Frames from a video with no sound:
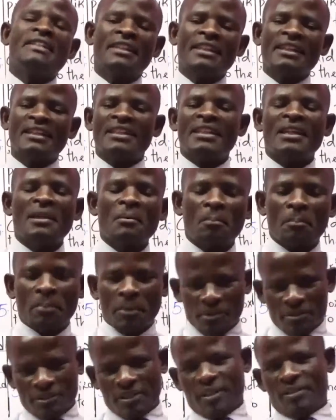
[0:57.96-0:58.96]
it
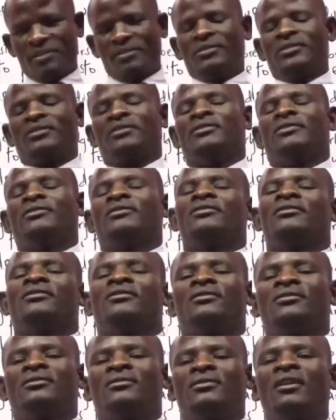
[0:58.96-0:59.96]
important
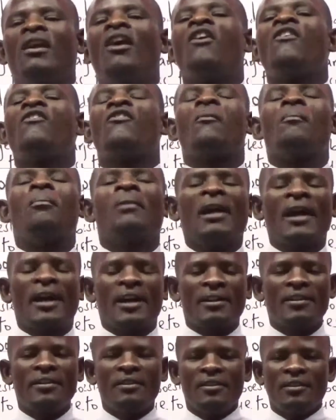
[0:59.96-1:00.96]
for
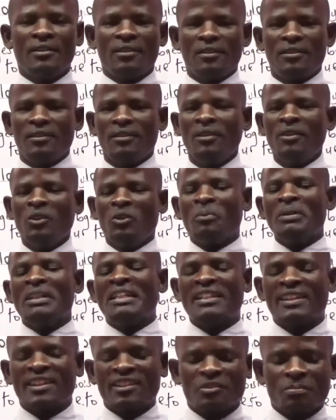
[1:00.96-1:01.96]
blood to be
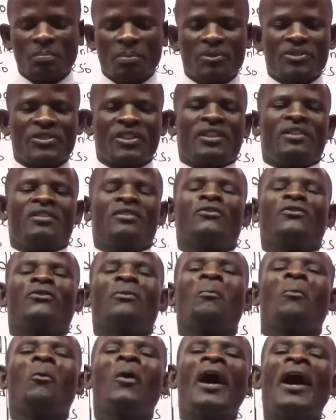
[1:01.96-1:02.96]
transported from
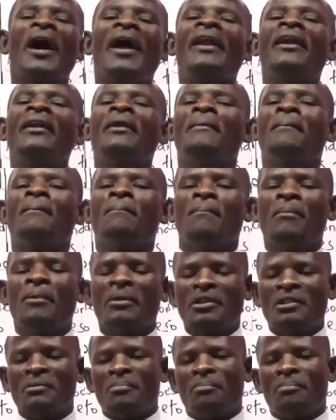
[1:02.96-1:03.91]
one body